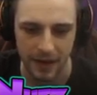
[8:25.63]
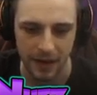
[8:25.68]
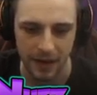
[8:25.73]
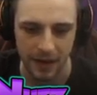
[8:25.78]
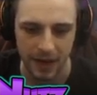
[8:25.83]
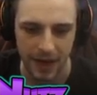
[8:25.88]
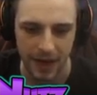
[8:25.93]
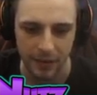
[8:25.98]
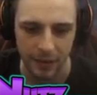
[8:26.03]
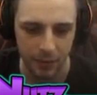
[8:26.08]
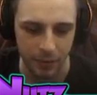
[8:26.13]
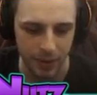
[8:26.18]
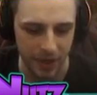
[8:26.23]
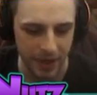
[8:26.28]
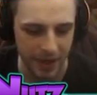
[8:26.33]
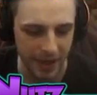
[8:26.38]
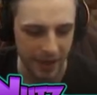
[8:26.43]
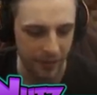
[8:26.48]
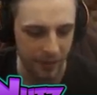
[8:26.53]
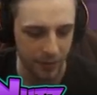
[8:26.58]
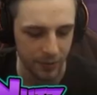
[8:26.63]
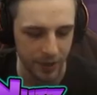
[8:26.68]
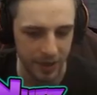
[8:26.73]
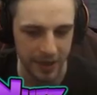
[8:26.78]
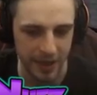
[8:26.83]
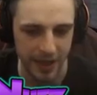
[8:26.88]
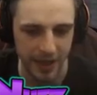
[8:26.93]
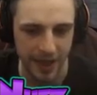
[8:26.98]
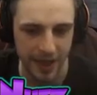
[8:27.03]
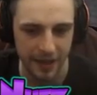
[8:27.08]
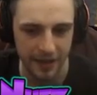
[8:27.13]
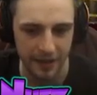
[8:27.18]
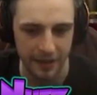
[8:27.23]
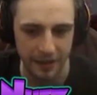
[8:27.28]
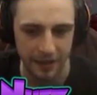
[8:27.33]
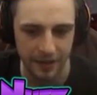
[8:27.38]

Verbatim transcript: All right, what are we gonna get? What are we gonna get?